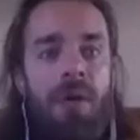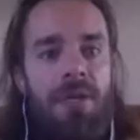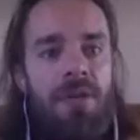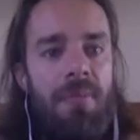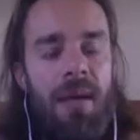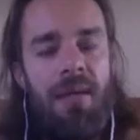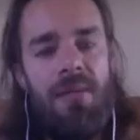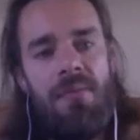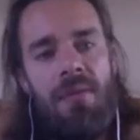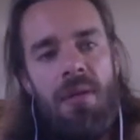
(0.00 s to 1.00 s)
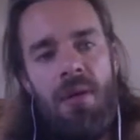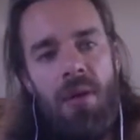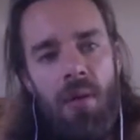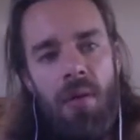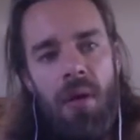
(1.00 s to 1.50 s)
mechanisms that are
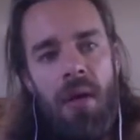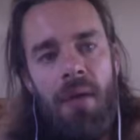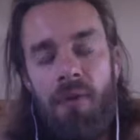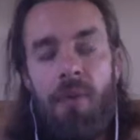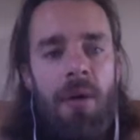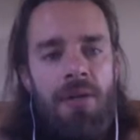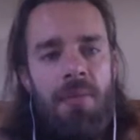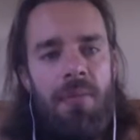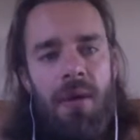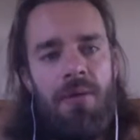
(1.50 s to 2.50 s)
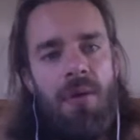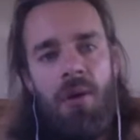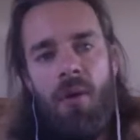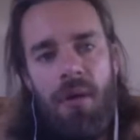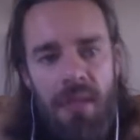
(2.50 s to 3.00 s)
going, if you're a project manager
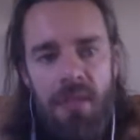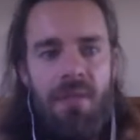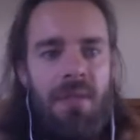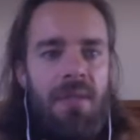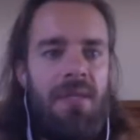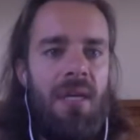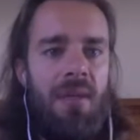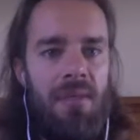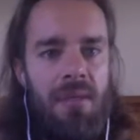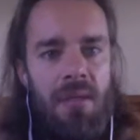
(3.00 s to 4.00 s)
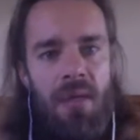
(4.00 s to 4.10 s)
going to each of these teams,